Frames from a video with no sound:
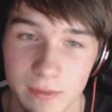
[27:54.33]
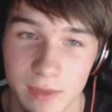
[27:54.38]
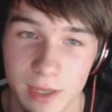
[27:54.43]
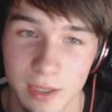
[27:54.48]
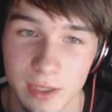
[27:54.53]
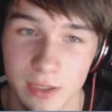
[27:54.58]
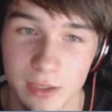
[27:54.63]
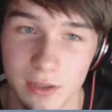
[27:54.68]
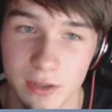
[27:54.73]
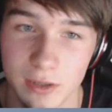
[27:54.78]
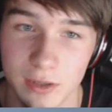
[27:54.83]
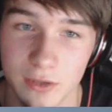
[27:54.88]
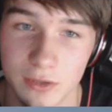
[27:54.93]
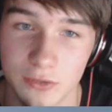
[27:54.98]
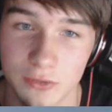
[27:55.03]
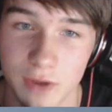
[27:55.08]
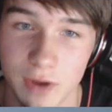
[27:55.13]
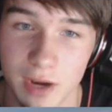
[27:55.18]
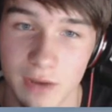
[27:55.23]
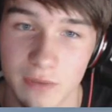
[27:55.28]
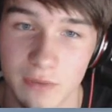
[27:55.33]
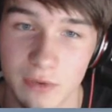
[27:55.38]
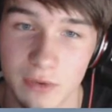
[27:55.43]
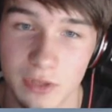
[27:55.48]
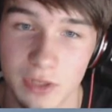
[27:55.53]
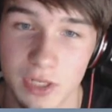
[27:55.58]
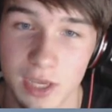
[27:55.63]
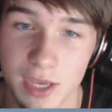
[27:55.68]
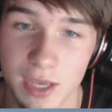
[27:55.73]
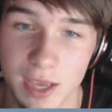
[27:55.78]
they just look incredible.
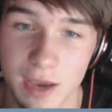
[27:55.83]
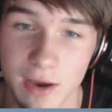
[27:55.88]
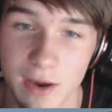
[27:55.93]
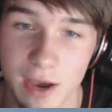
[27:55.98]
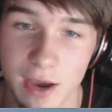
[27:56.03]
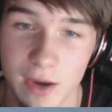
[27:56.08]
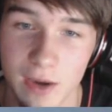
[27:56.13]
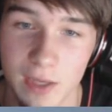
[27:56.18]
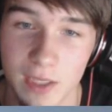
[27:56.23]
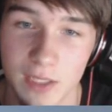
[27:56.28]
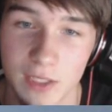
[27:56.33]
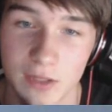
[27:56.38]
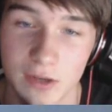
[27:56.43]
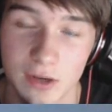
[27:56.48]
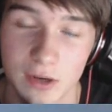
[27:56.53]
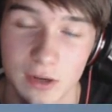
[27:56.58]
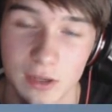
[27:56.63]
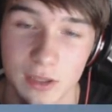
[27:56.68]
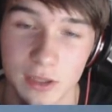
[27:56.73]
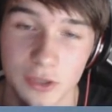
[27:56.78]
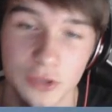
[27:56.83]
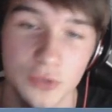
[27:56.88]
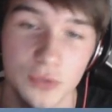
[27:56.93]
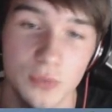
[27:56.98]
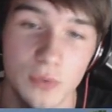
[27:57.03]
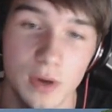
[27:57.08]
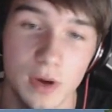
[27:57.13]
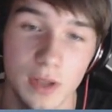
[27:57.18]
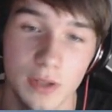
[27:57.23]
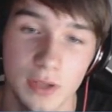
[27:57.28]
Check out how he's not only used
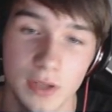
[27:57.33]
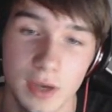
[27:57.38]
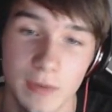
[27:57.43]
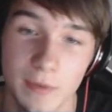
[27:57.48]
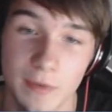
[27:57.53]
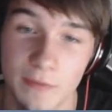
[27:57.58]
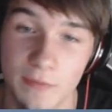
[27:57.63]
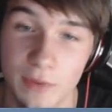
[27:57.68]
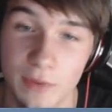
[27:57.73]
one type of